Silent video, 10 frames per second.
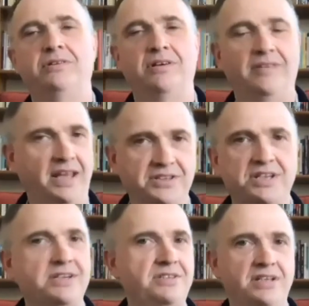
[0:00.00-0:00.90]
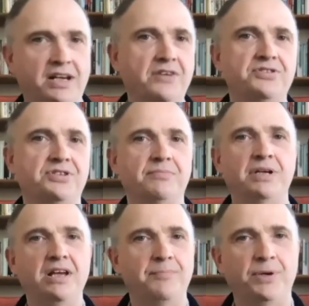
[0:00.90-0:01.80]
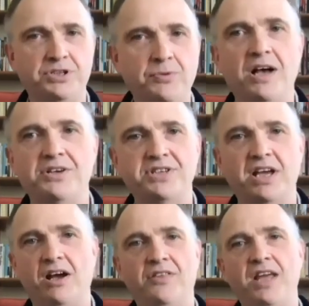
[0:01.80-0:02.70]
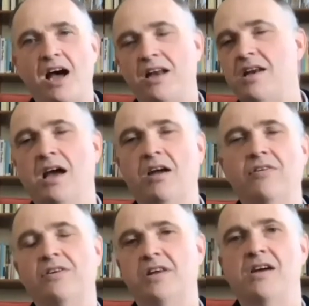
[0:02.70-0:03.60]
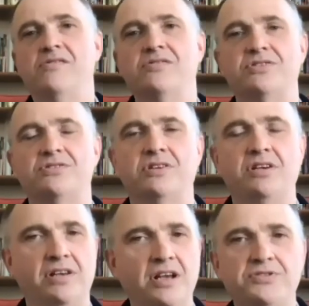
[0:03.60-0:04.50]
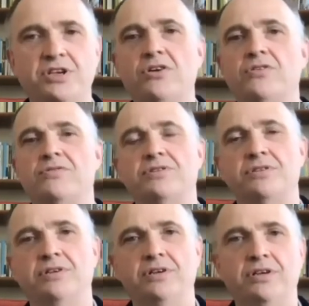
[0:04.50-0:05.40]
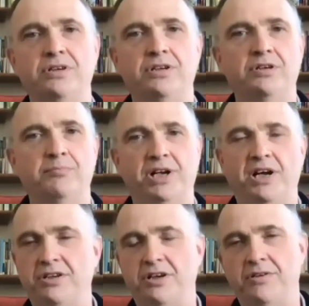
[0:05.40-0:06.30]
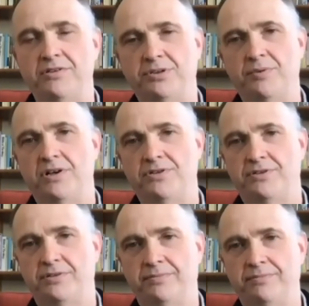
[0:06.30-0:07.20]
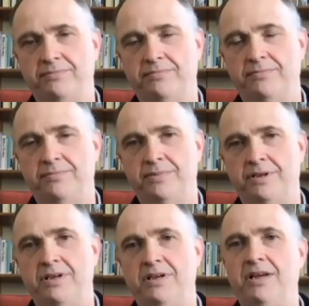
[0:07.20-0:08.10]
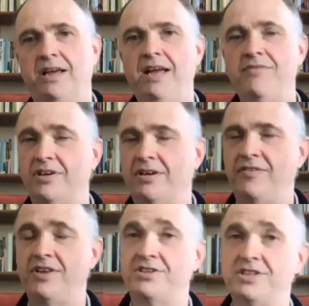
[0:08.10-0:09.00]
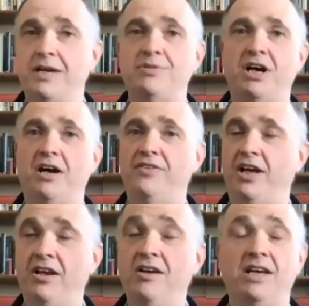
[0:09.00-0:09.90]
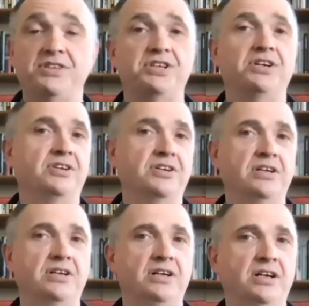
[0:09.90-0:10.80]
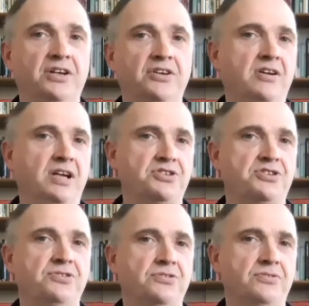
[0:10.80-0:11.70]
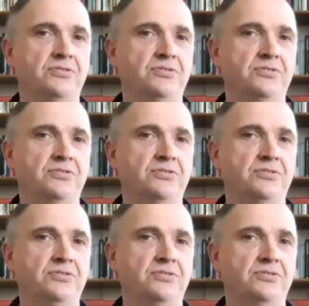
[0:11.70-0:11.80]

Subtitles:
They exist, he knows them, but to us they are the unknown knowns, known to God, but unknown to us. Even if at the same time they are no less certain and no less sure.